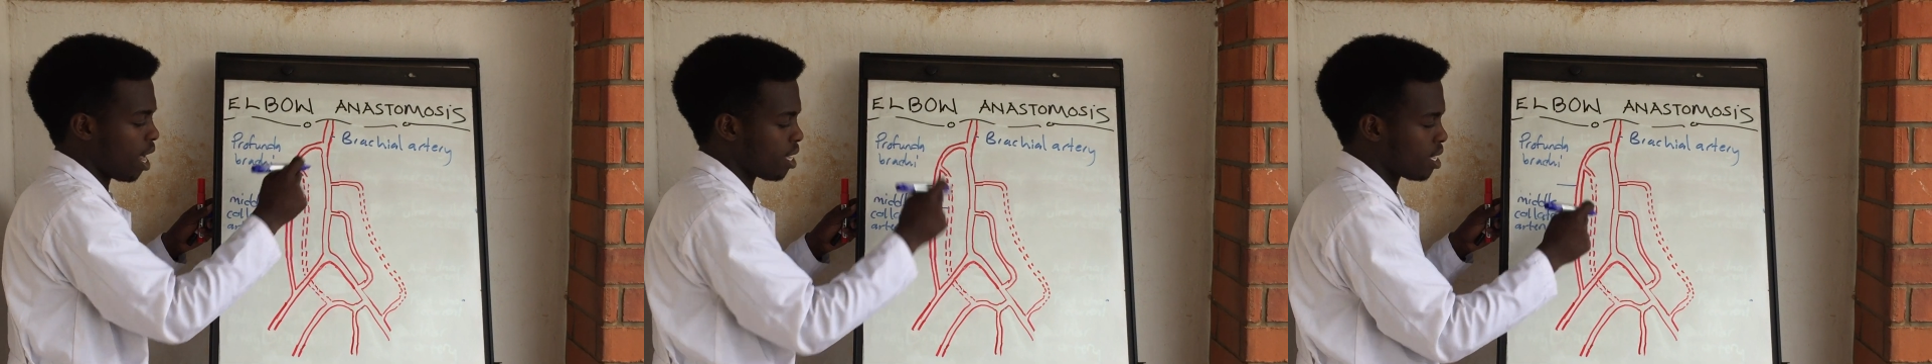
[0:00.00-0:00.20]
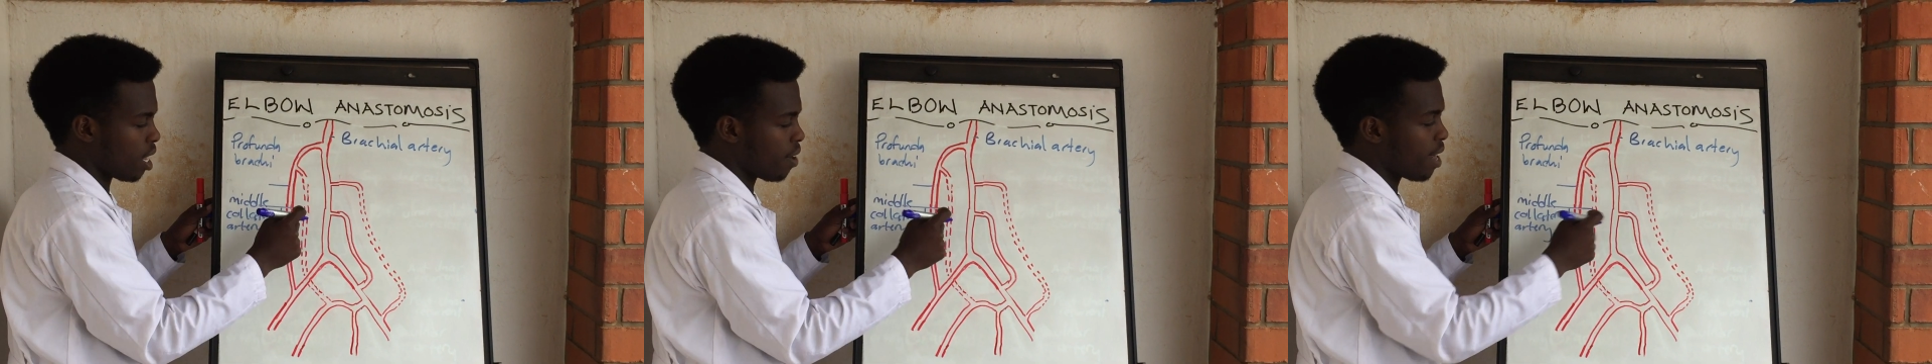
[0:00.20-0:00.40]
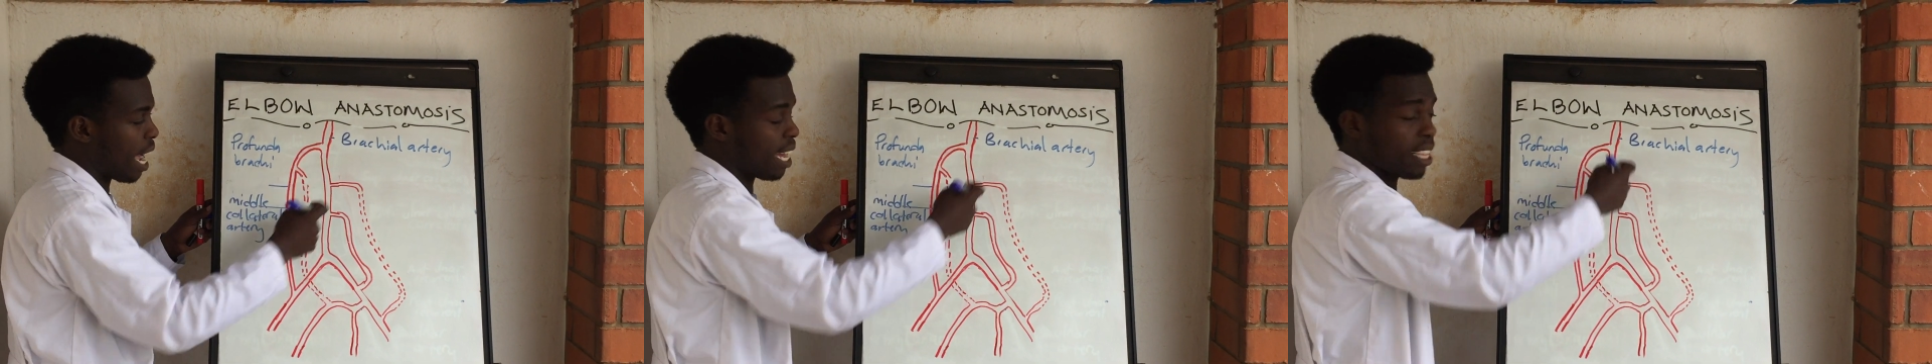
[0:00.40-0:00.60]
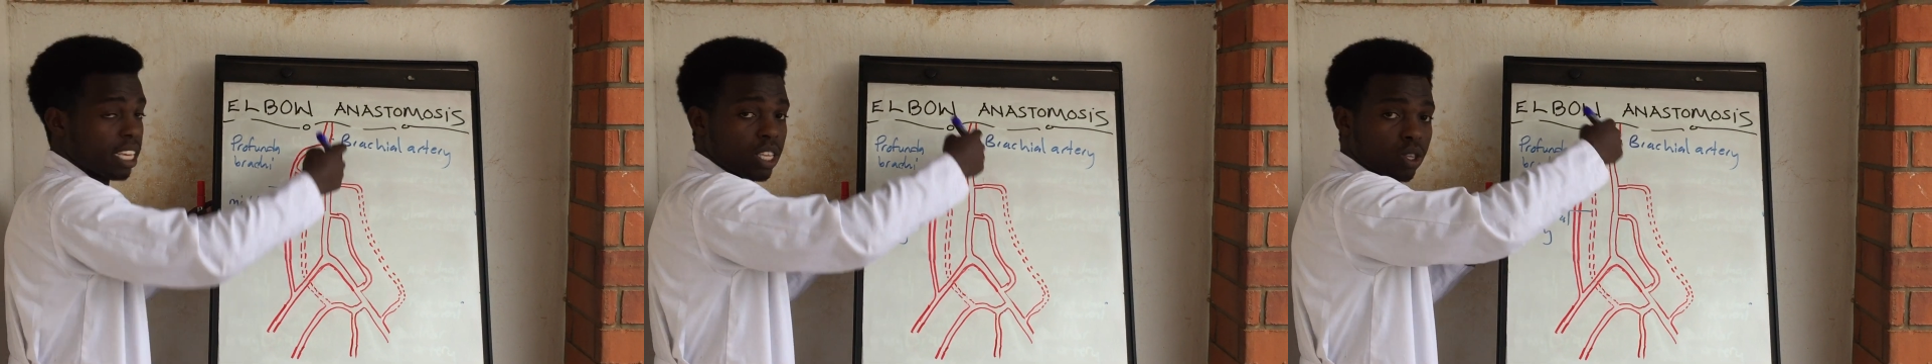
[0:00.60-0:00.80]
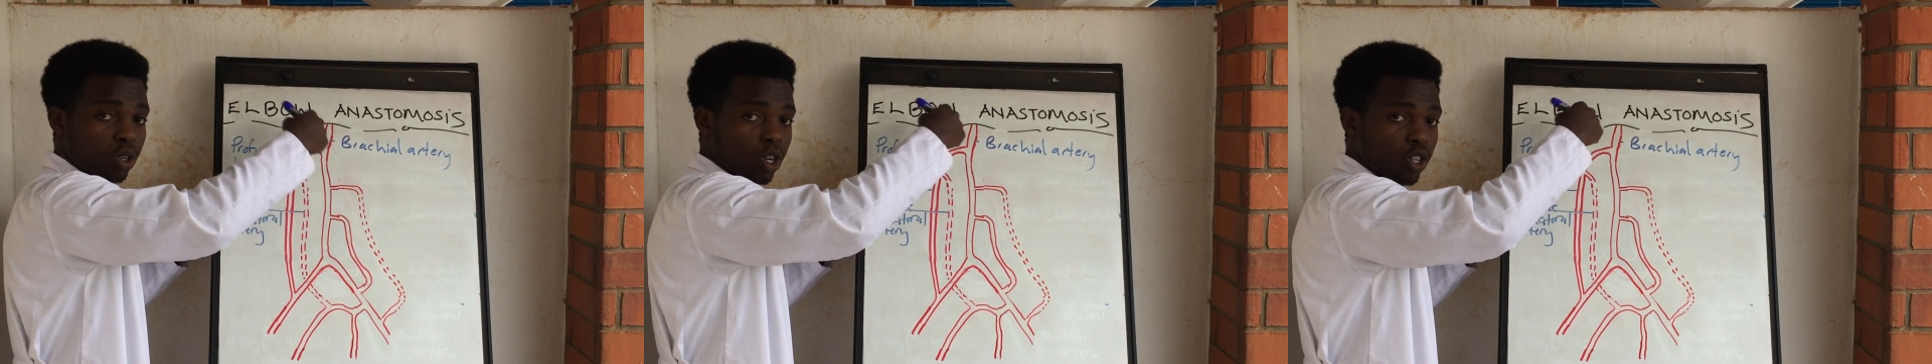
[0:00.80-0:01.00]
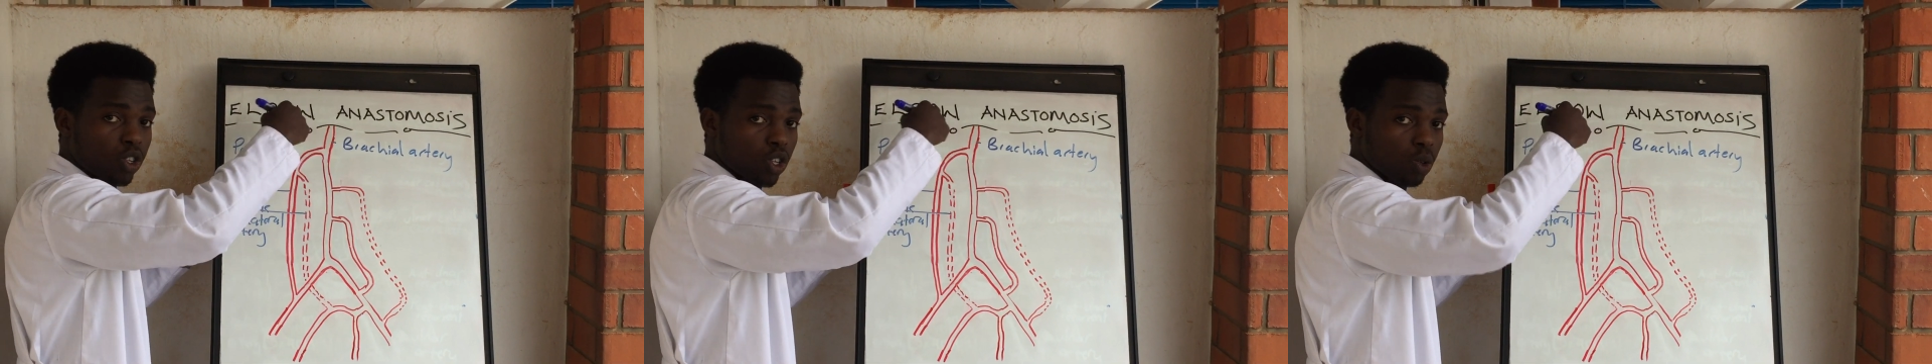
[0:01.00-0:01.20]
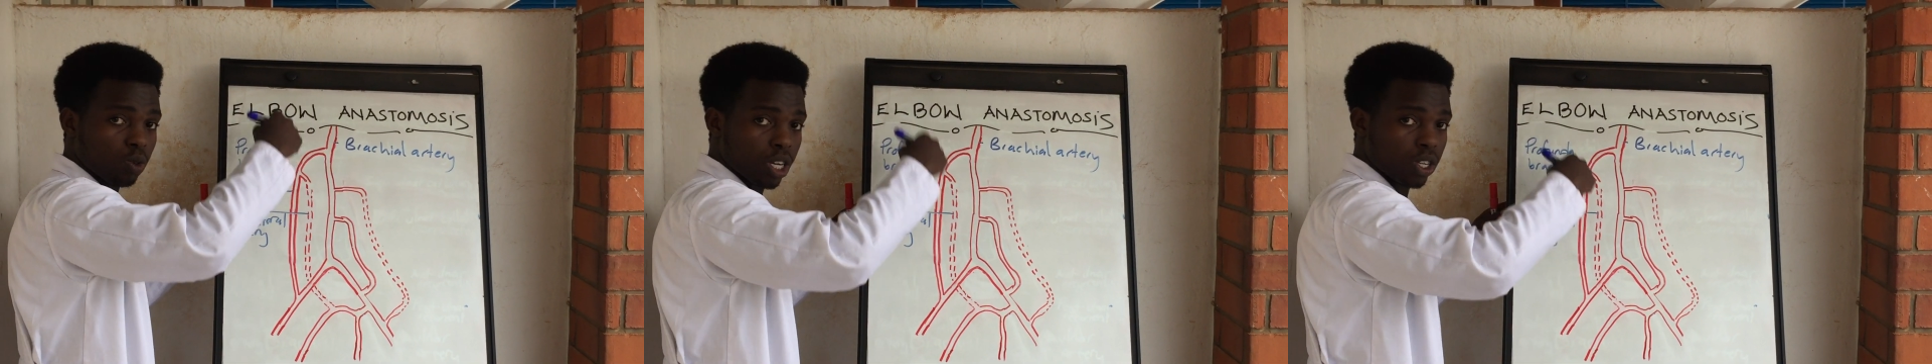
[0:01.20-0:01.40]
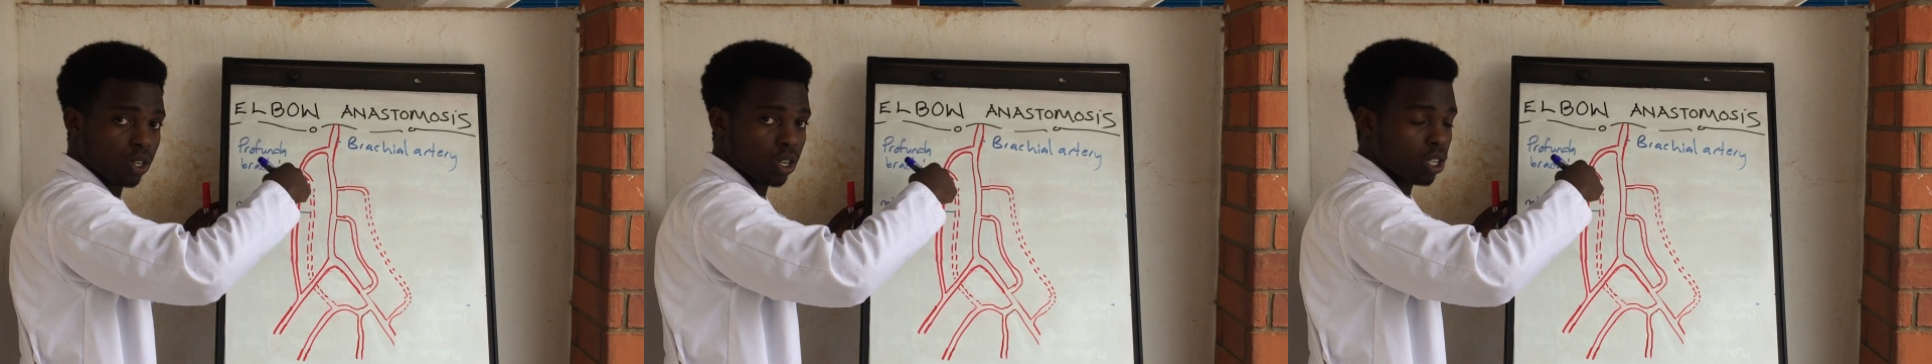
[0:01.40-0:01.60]
artery and its
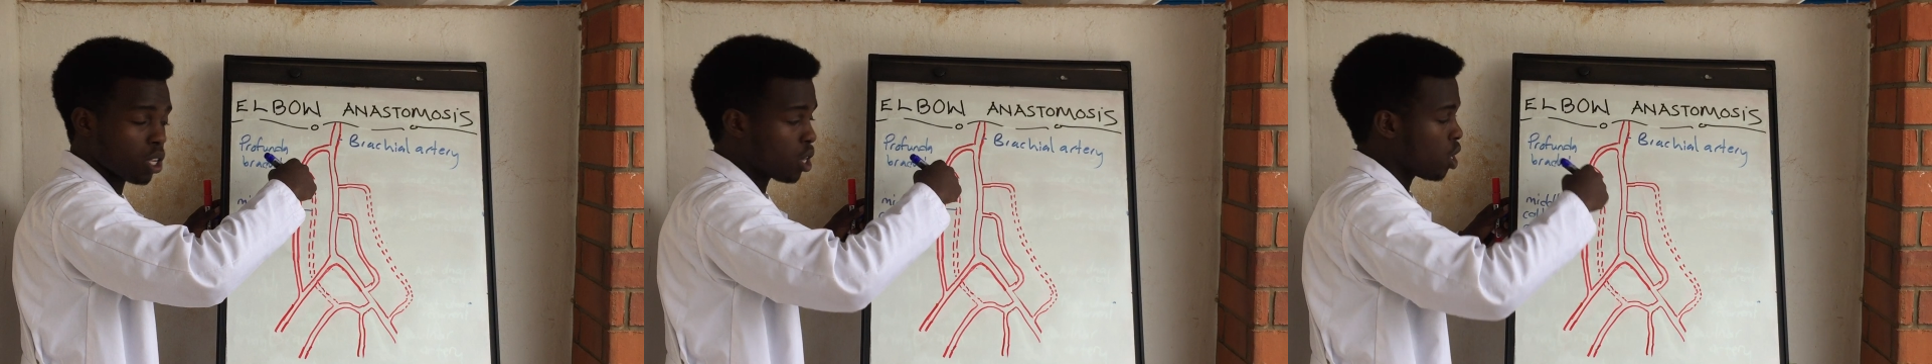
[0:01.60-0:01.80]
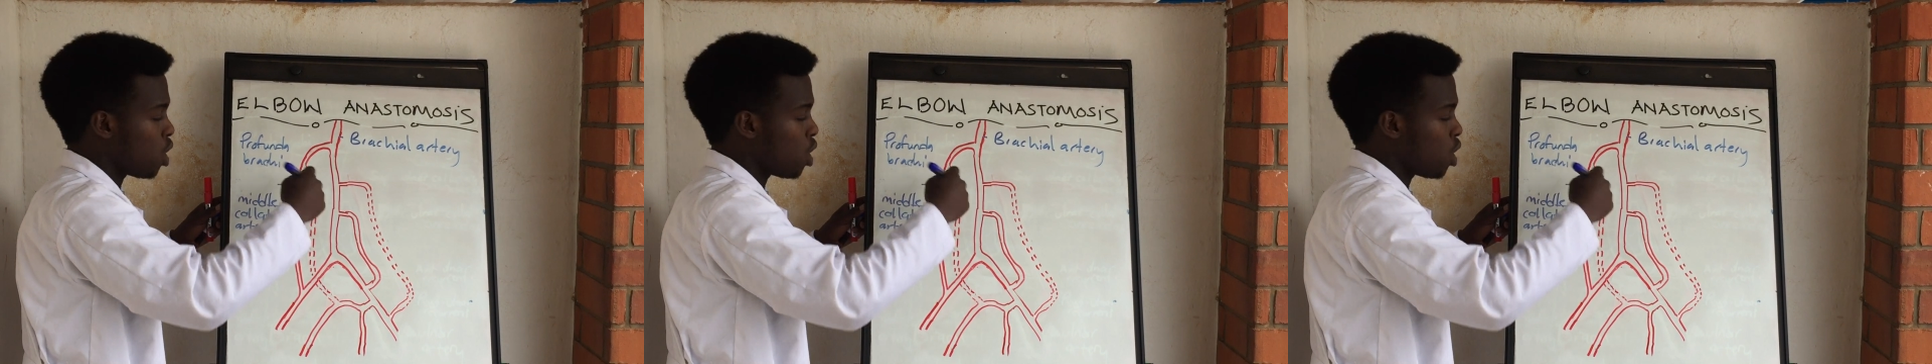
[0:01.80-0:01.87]
continuation